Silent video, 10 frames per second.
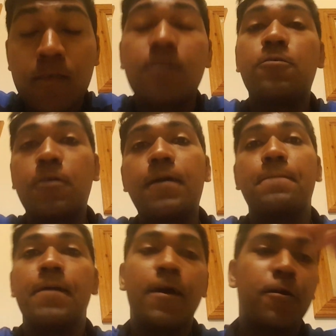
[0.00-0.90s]
Okay,
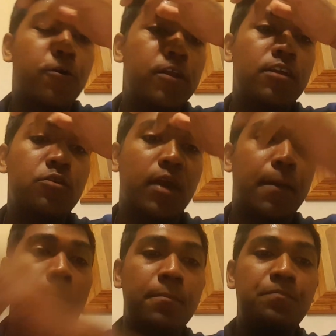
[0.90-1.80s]
according to
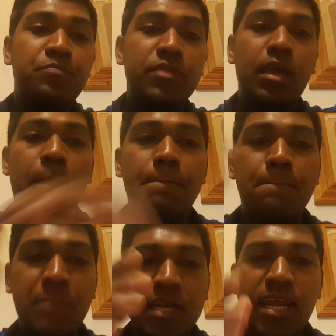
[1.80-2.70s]
him,
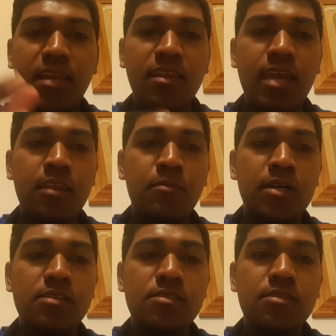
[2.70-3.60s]
predatory
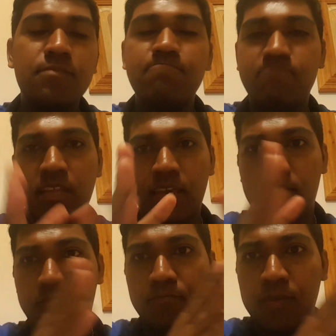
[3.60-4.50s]
animals like
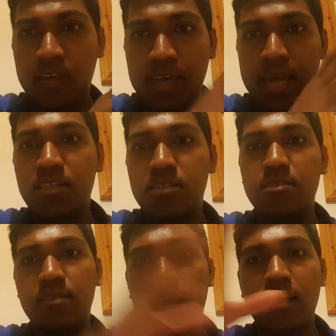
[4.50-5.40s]
big cats,
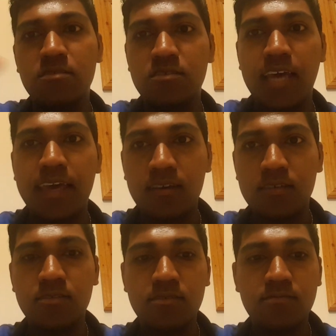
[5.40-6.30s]
lions,
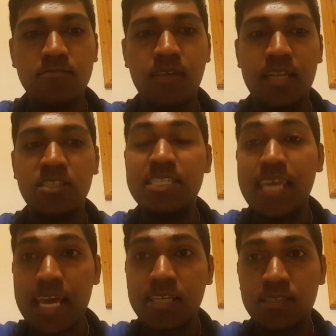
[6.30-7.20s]
tigers, and
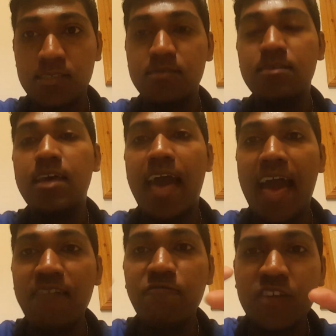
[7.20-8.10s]
snakes
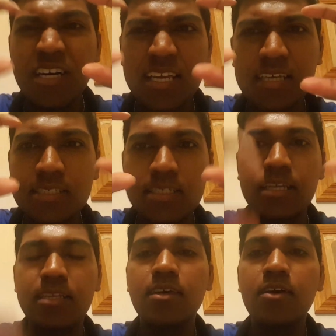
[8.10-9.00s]
have vertical
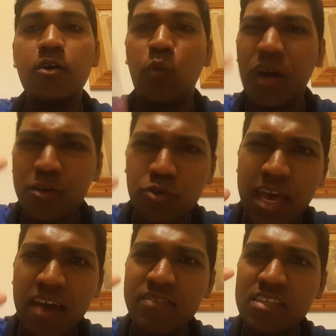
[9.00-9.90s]
slit. Why do they
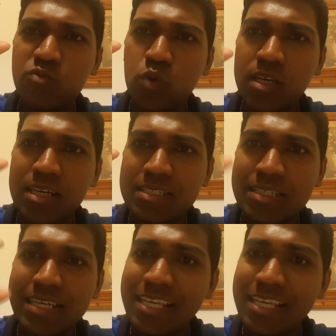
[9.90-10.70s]
have this vertical slit?